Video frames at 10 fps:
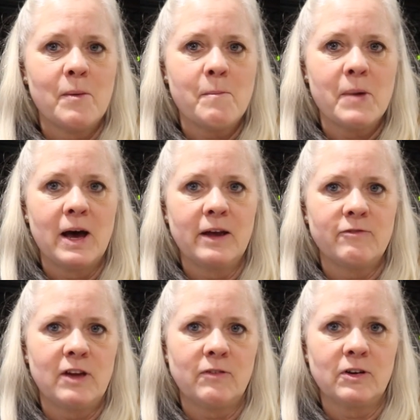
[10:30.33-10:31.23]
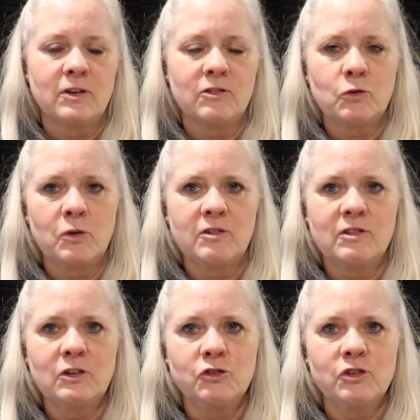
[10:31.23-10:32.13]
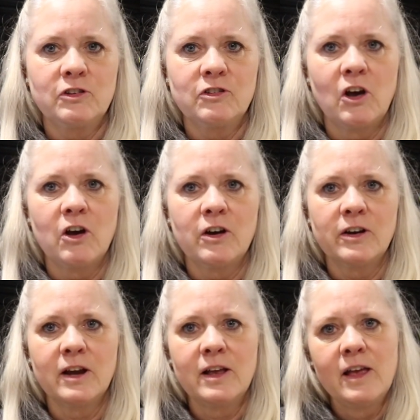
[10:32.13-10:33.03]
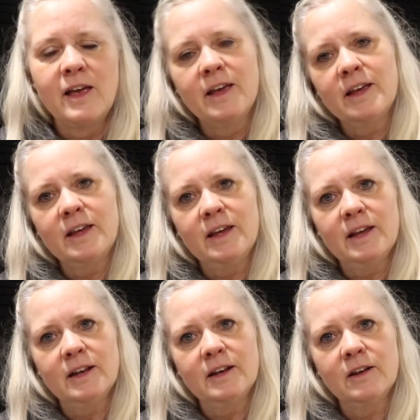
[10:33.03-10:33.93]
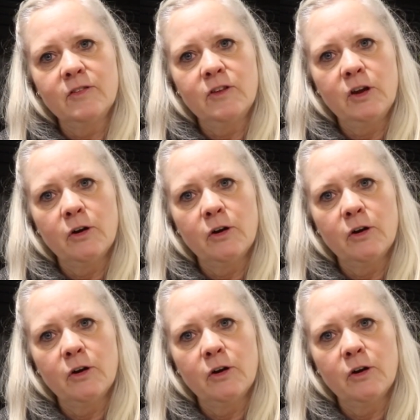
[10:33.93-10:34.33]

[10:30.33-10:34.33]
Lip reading: my favorite storage solutions are in the